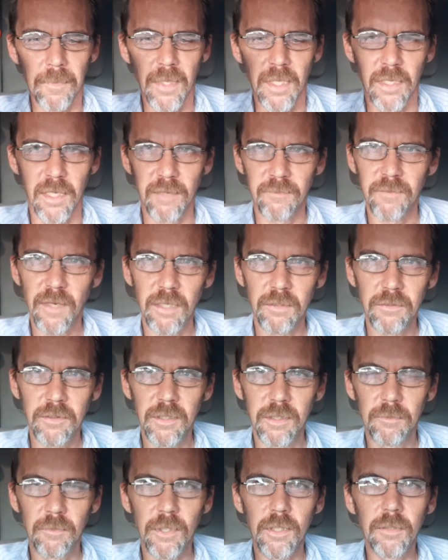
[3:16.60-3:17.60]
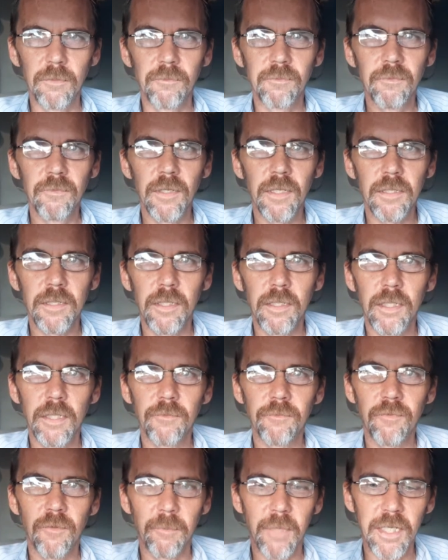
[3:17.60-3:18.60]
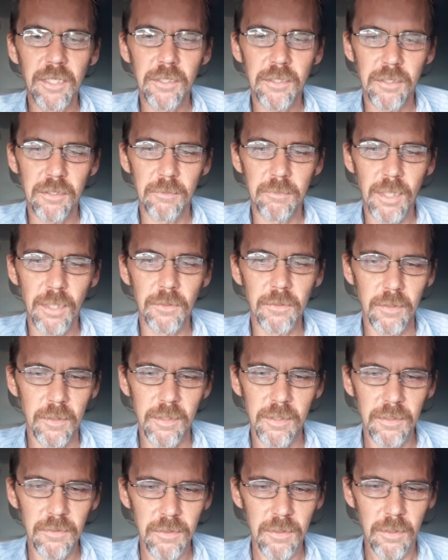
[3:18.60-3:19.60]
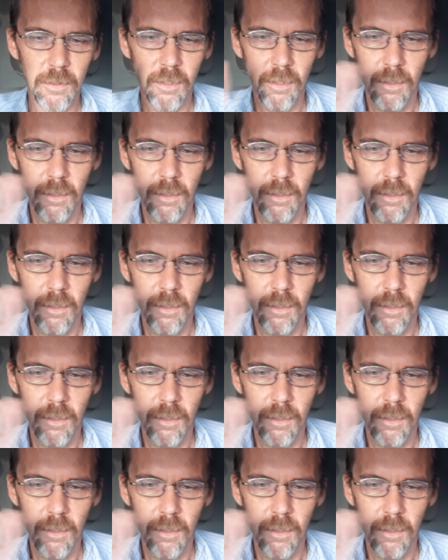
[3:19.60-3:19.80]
I found some conflicting information about this,